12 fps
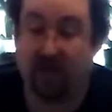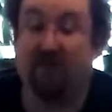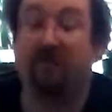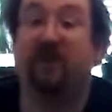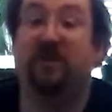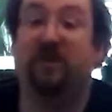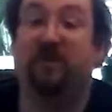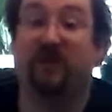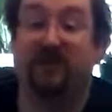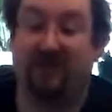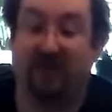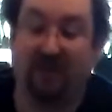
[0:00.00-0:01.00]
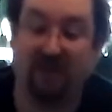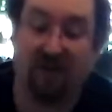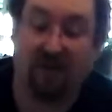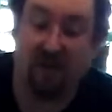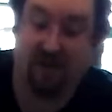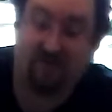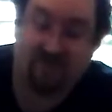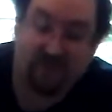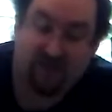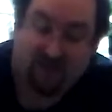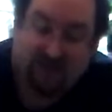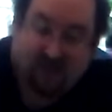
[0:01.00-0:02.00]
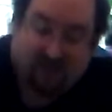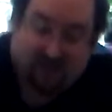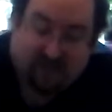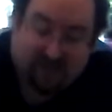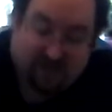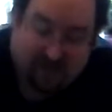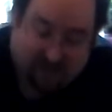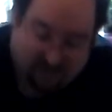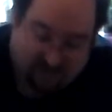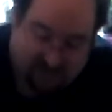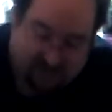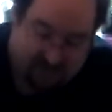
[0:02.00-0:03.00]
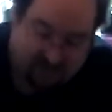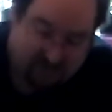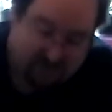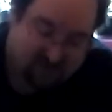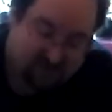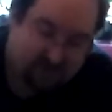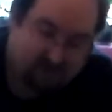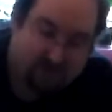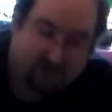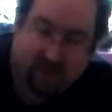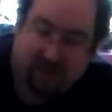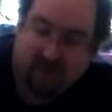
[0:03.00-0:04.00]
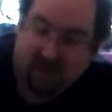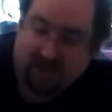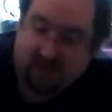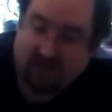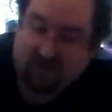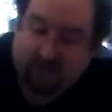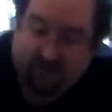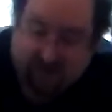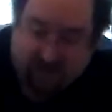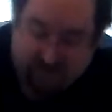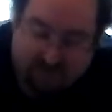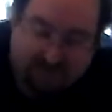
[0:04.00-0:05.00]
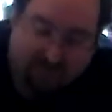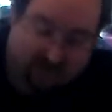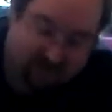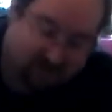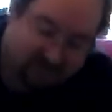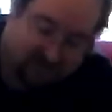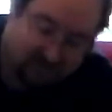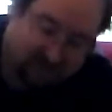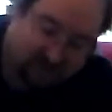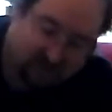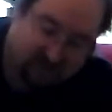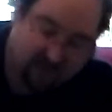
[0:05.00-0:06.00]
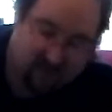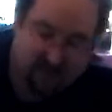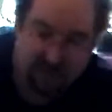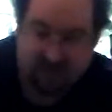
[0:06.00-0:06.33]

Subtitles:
everyone just went sailing off the top of the box there, so we'll pick them up in a second.